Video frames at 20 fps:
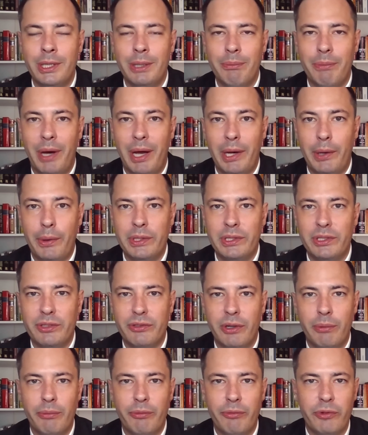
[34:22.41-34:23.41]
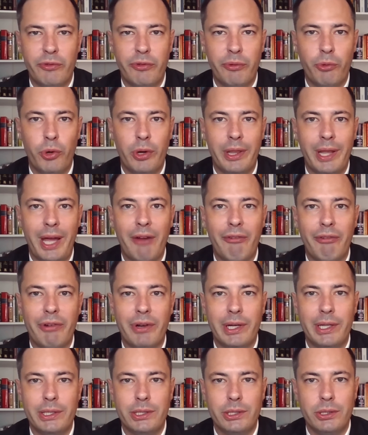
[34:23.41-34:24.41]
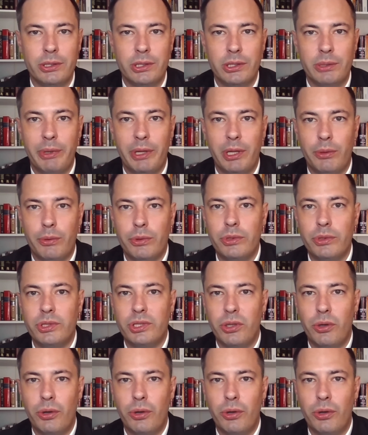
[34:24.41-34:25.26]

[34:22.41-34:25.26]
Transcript: migrants from North Africa to Belarus